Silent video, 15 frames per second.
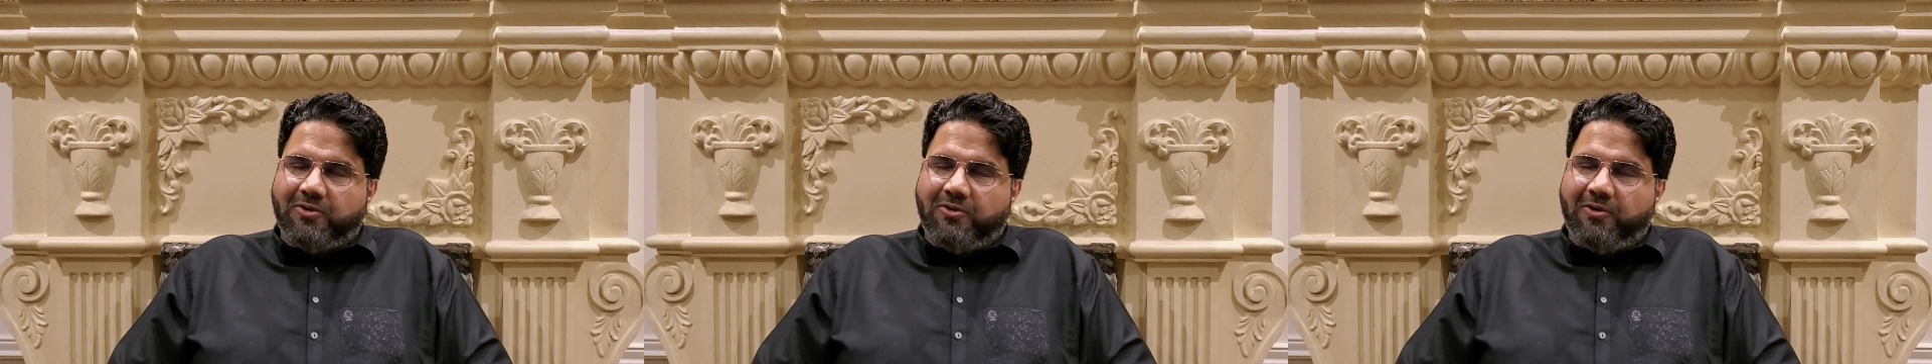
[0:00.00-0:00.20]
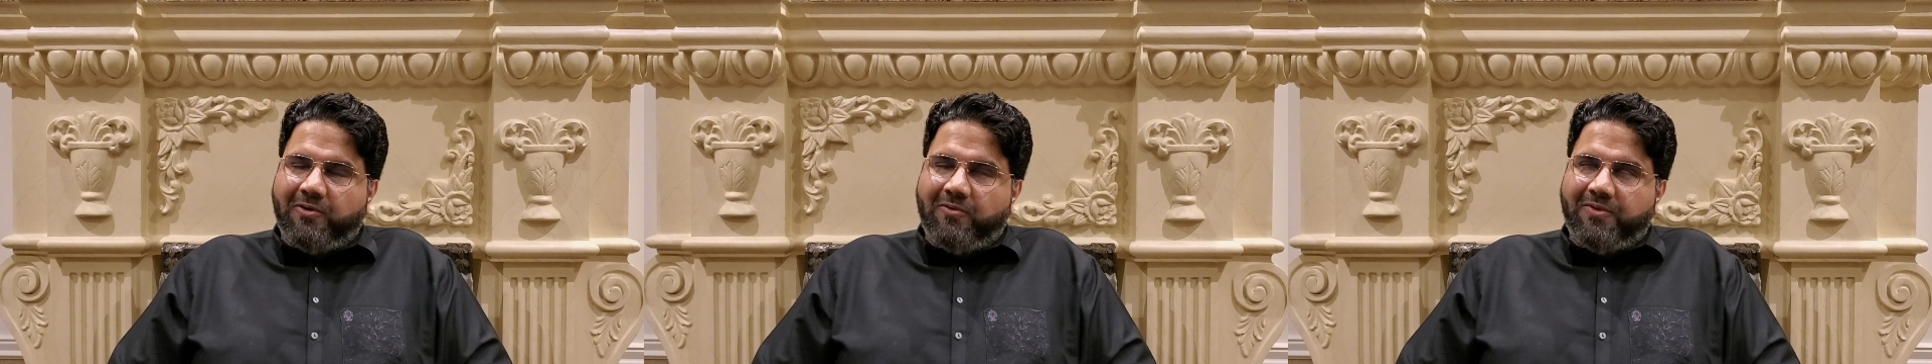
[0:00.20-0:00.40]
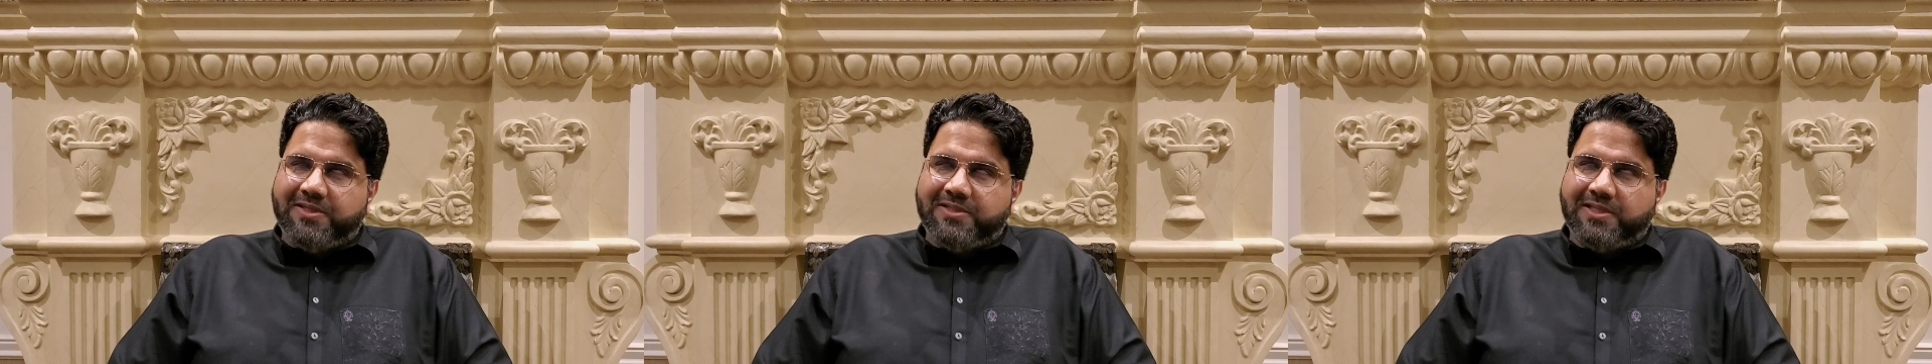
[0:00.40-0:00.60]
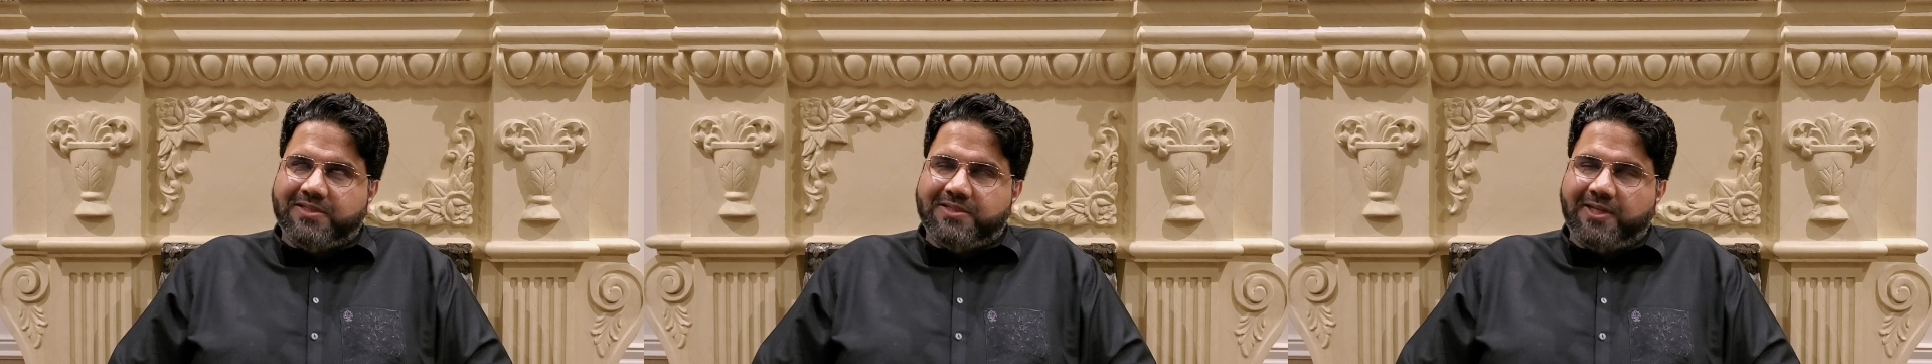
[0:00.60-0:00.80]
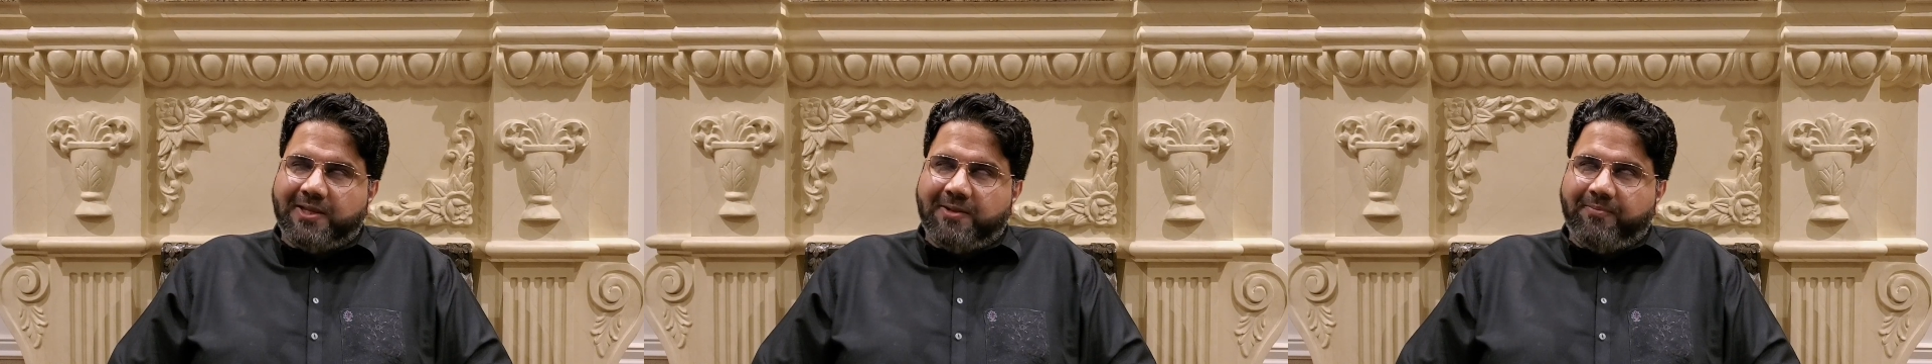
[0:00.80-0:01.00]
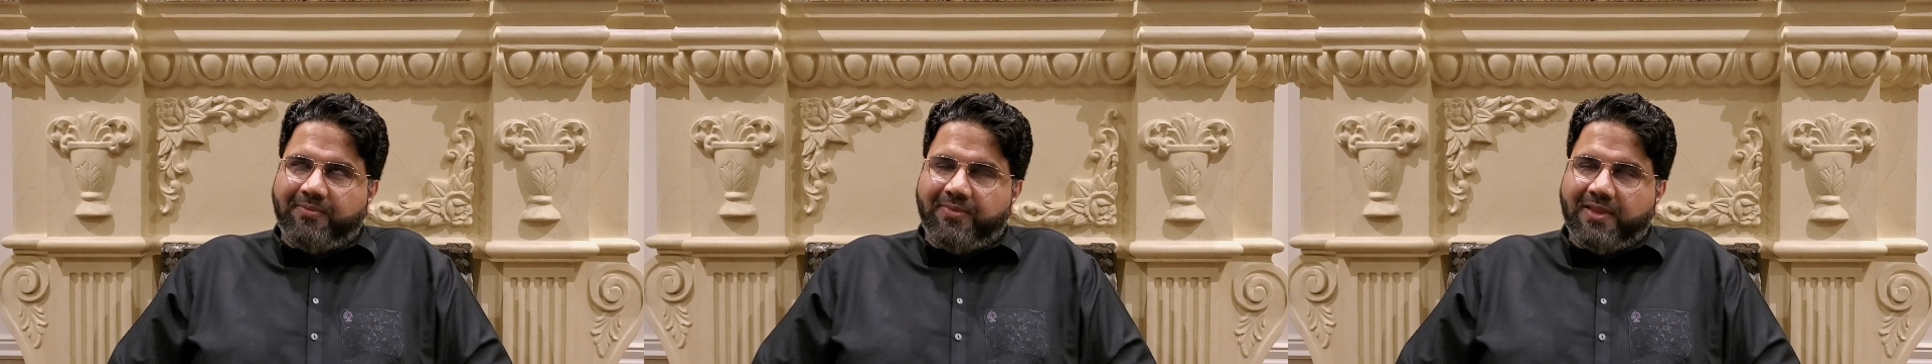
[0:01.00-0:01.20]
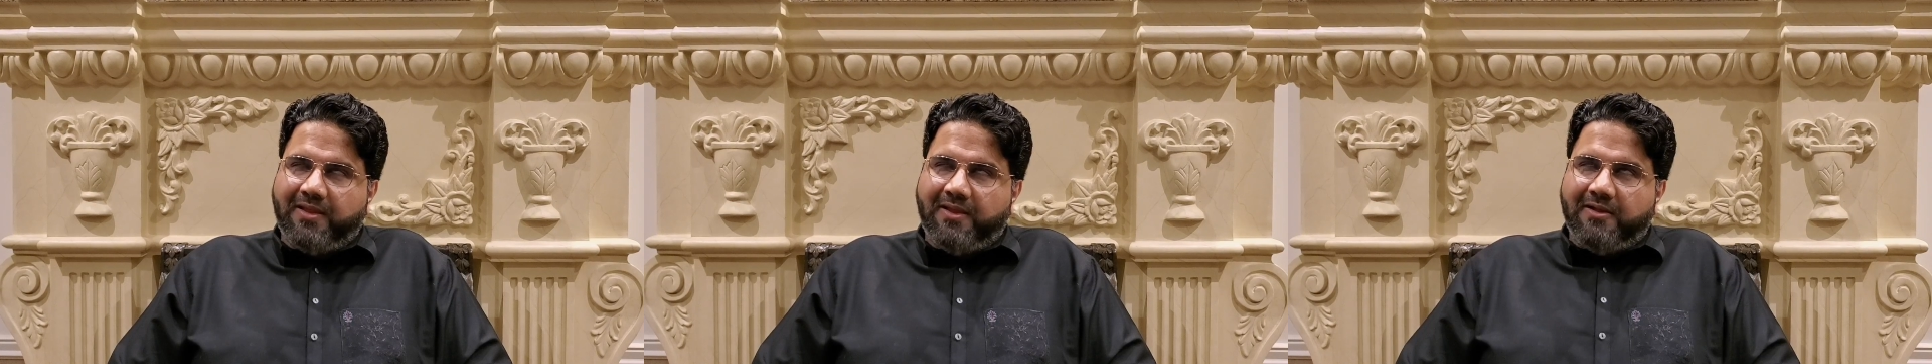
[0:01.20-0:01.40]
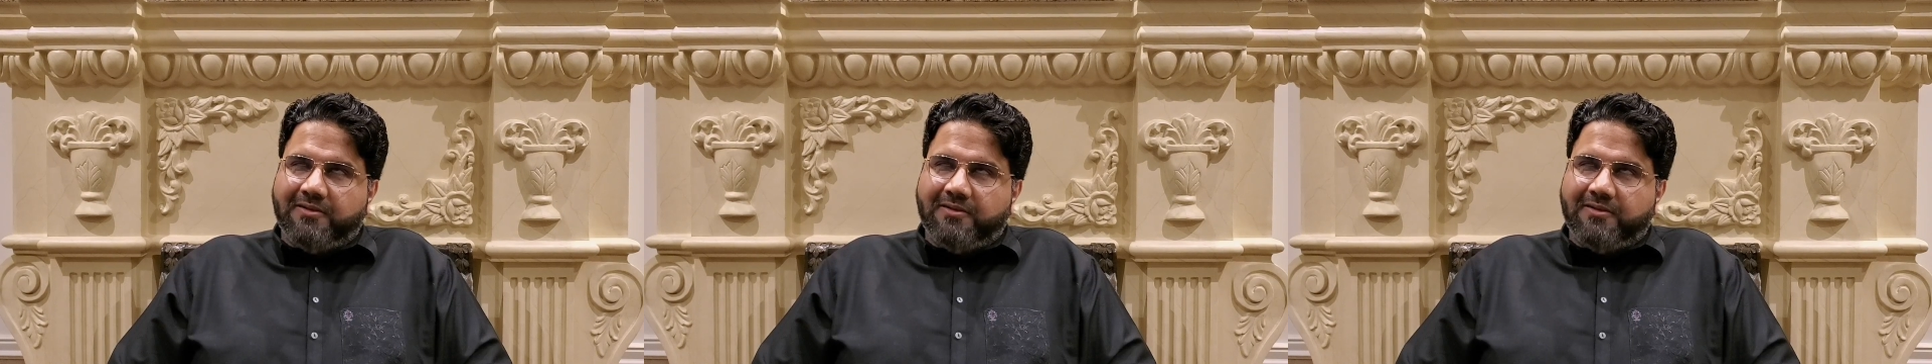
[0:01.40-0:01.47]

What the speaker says: always the same,